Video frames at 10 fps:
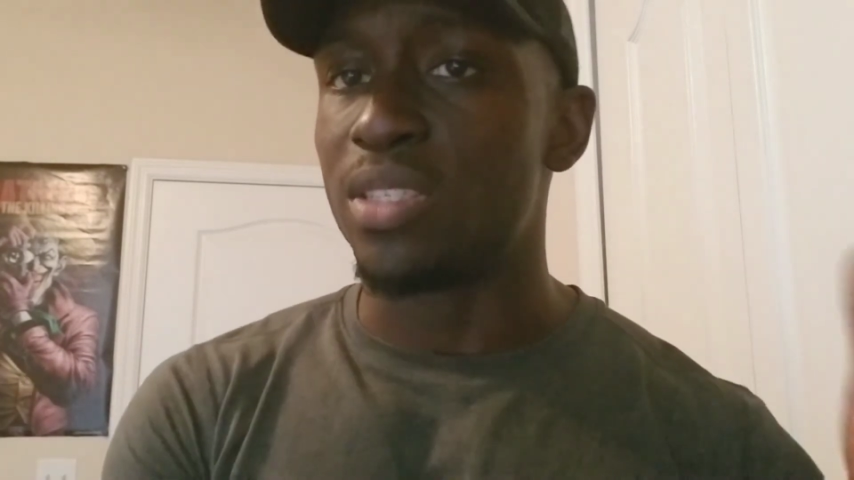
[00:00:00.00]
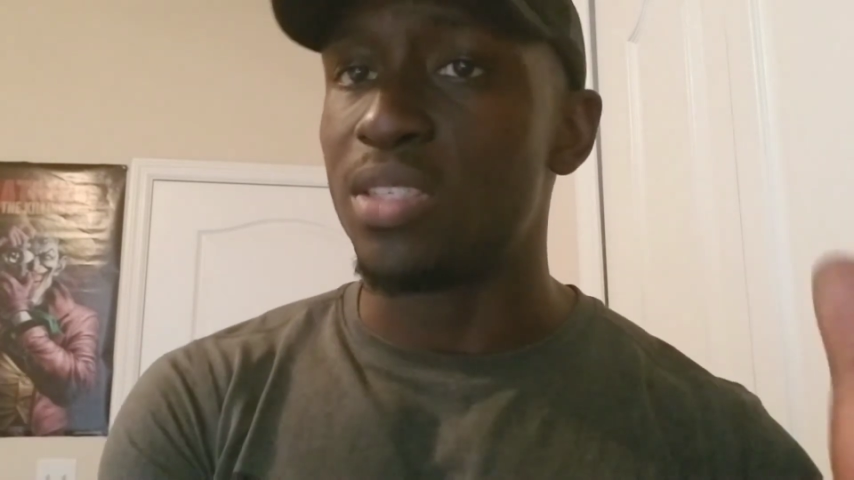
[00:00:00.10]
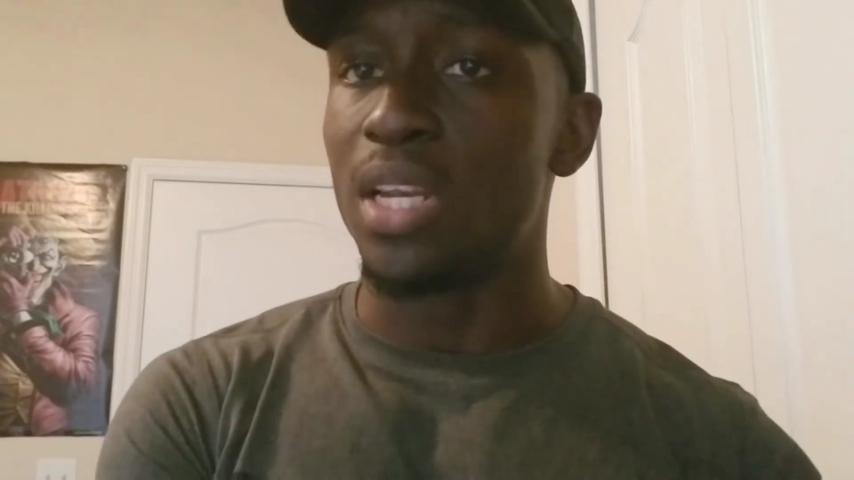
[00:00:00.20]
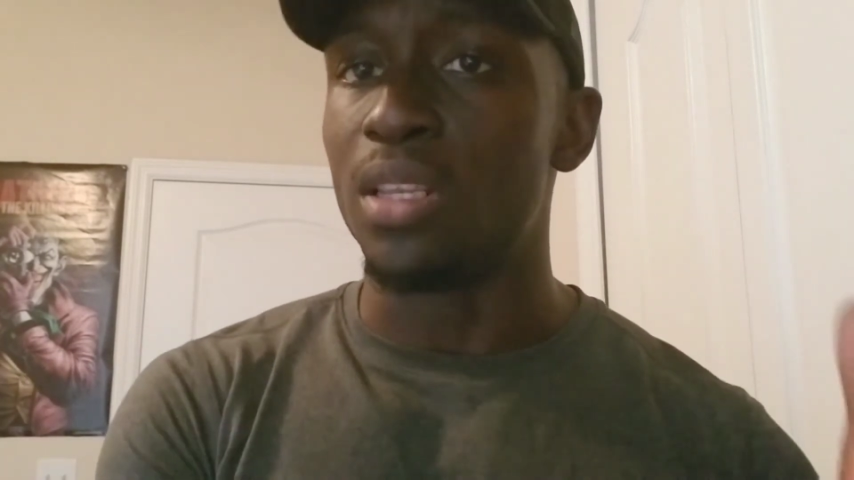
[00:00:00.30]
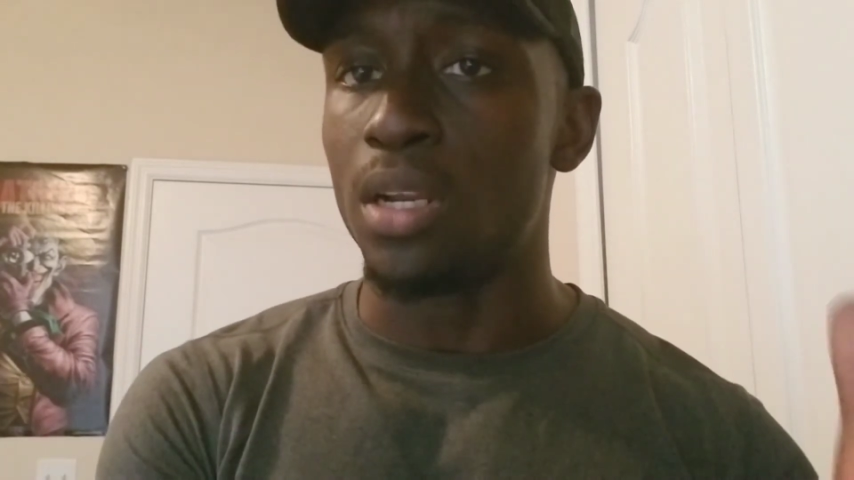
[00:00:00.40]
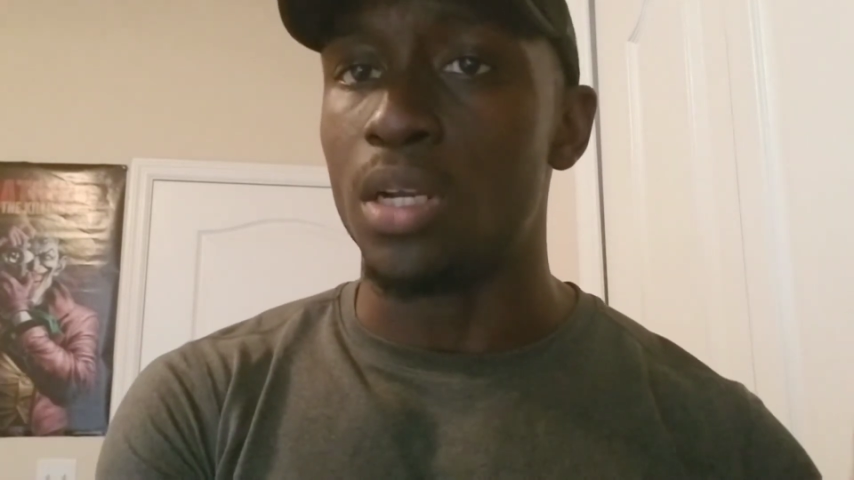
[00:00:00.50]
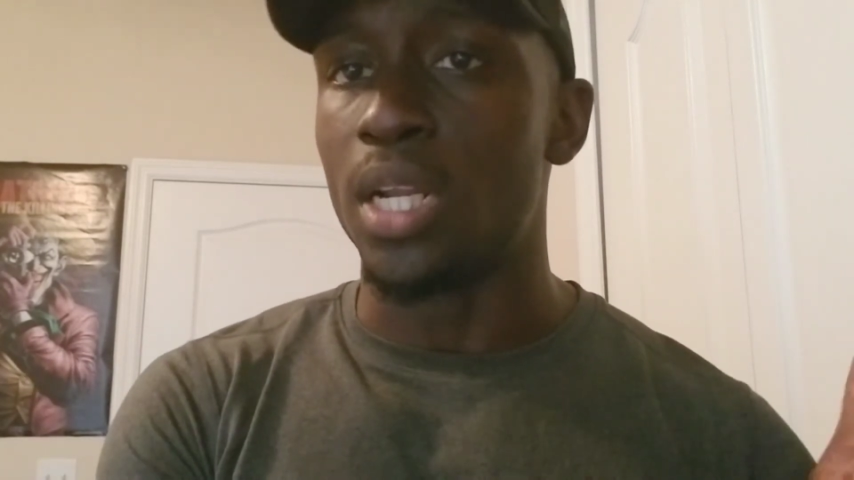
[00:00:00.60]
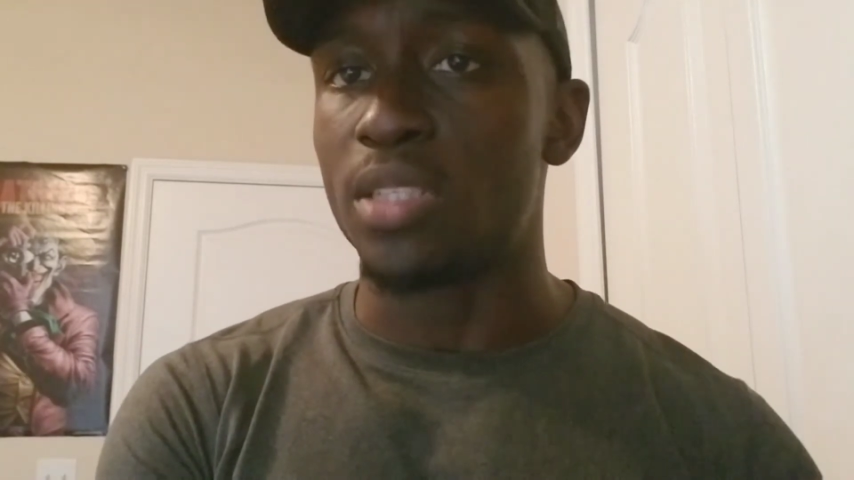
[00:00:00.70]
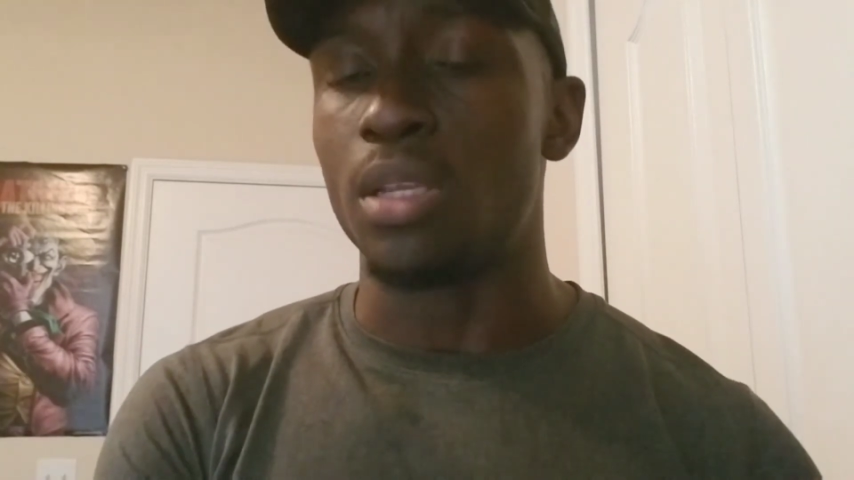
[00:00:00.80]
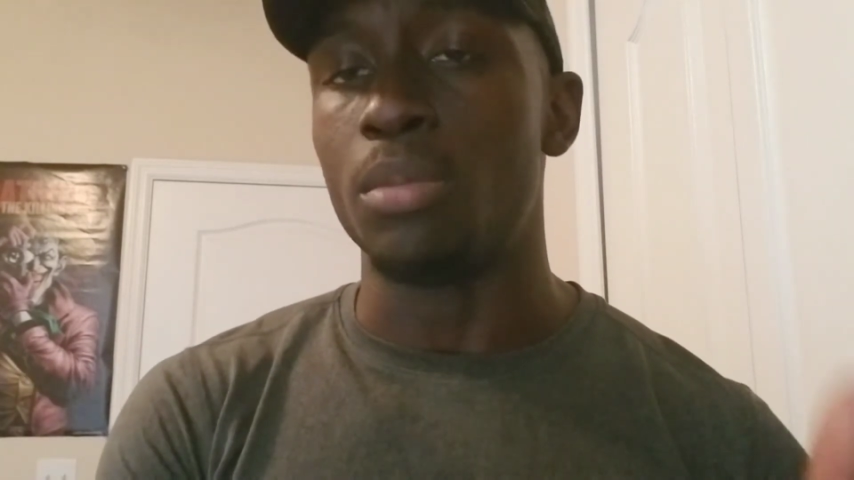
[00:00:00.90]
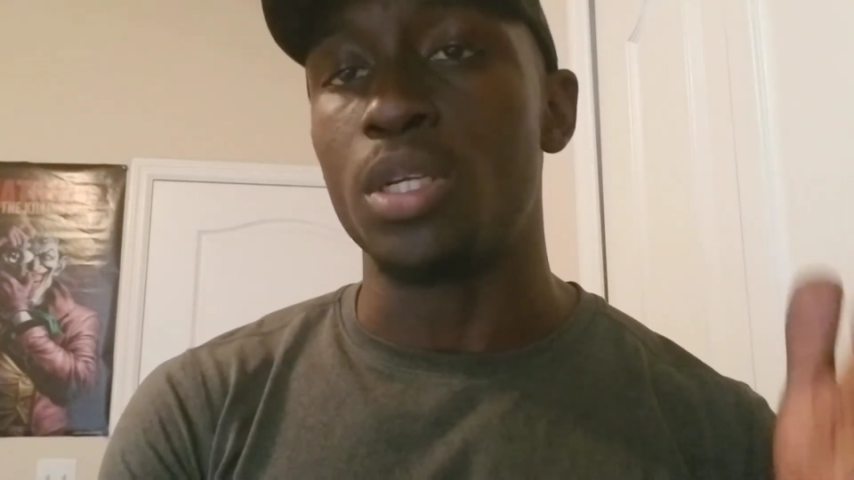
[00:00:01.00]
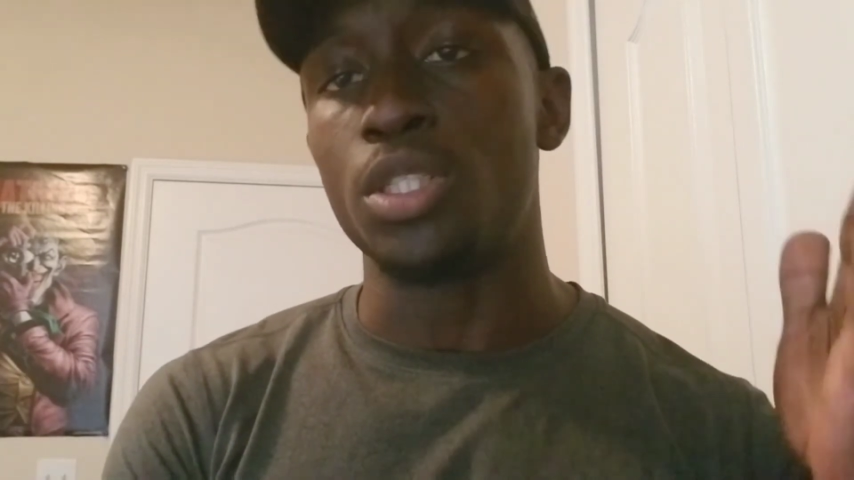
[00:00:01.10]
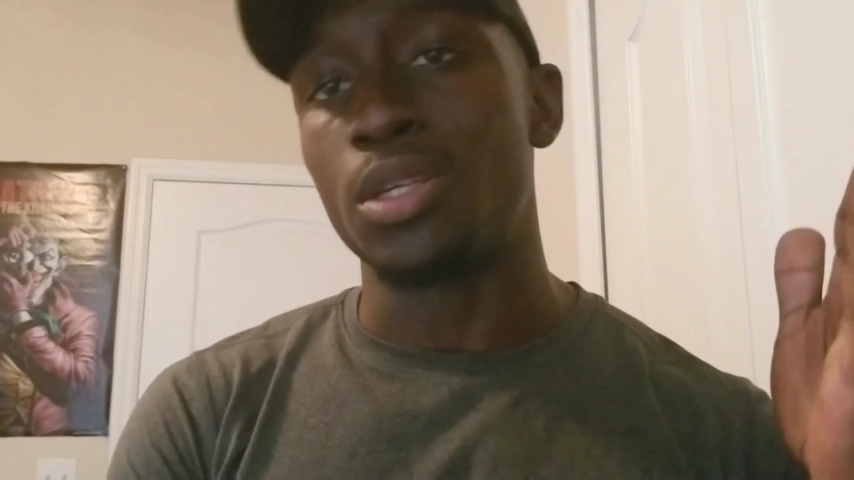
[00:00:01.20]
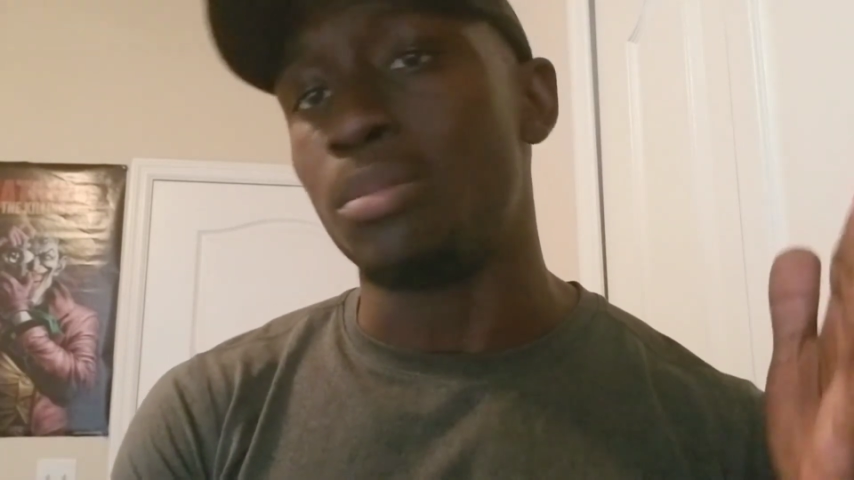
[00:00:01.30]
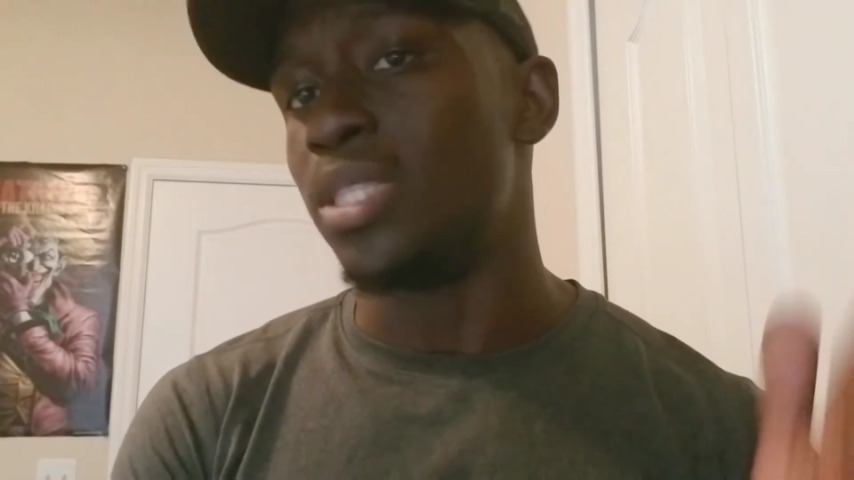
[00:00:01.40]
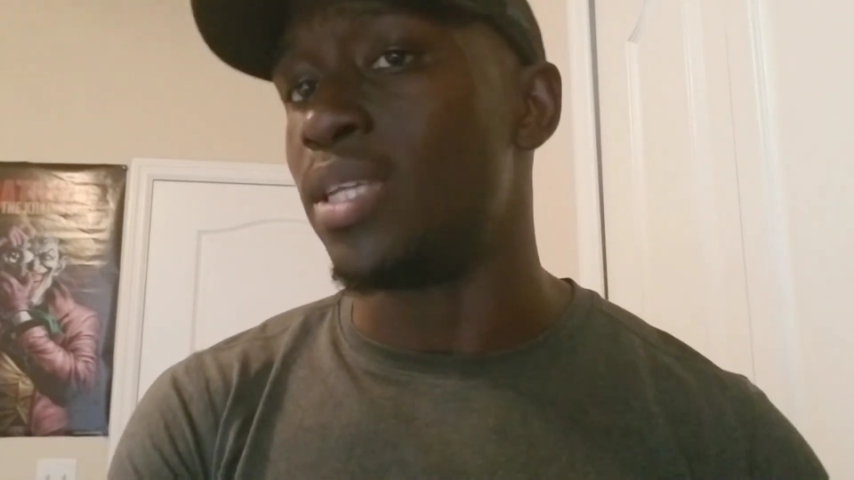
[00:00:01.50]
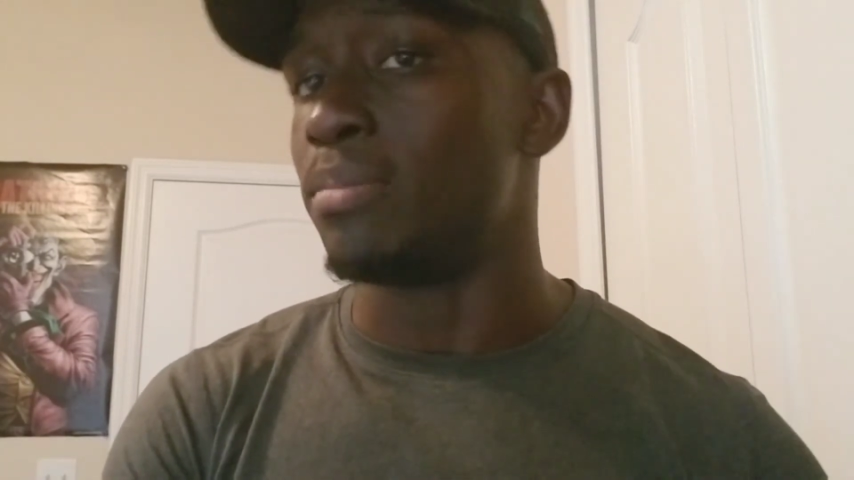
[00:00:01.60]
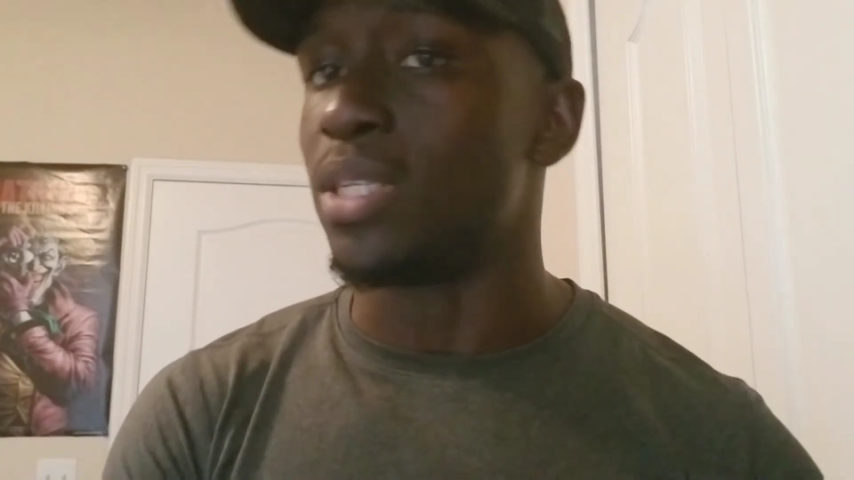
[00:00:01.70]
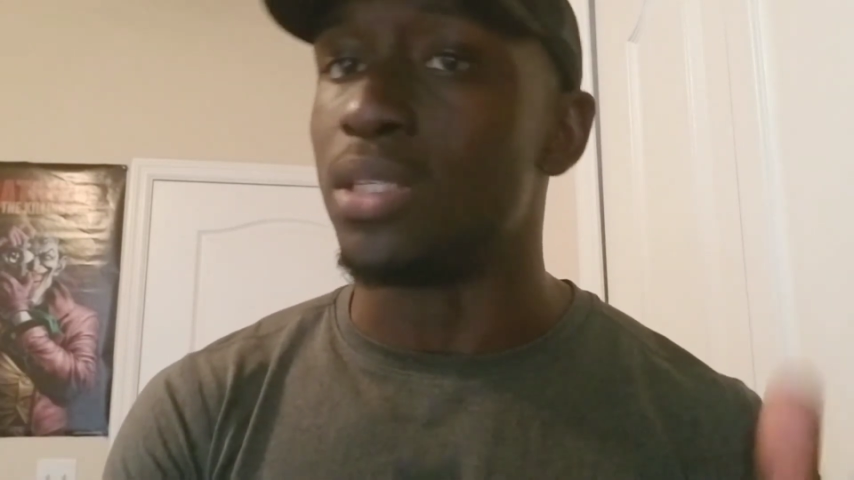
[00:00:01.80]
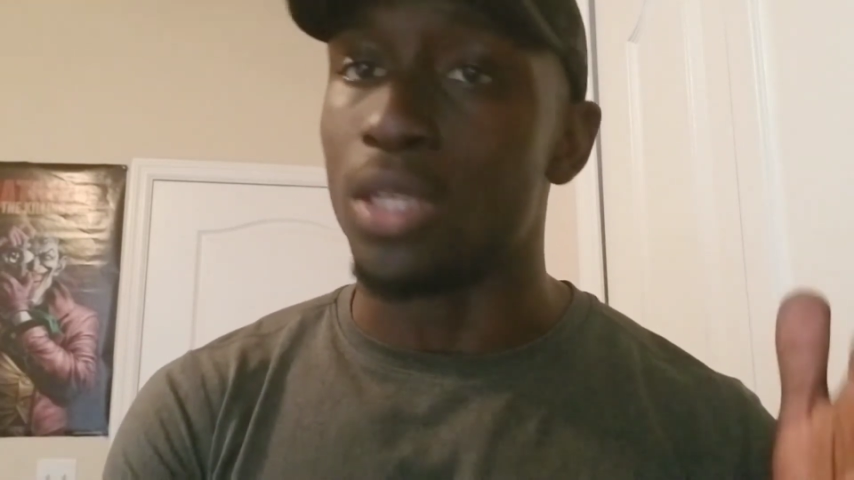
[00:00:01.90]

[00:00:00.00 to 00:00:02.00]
sitting there the next day because you're going to be tempted